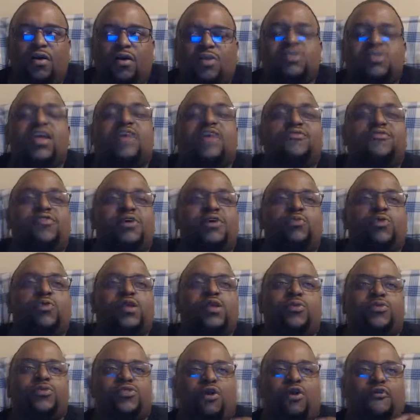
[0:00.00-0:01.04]
Definitely when it
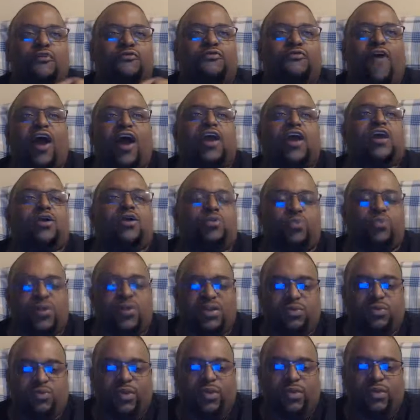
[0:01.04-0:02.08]
was on fire. When
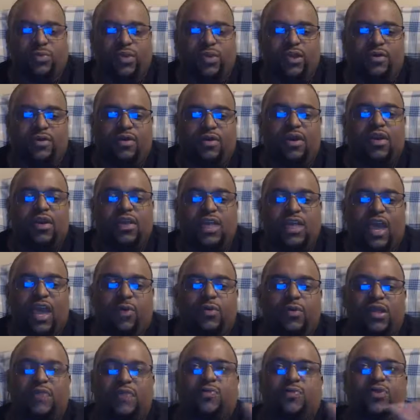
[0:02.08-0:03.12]

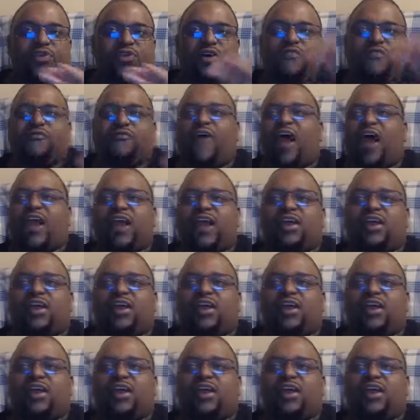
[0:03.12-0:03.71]
it was on fire,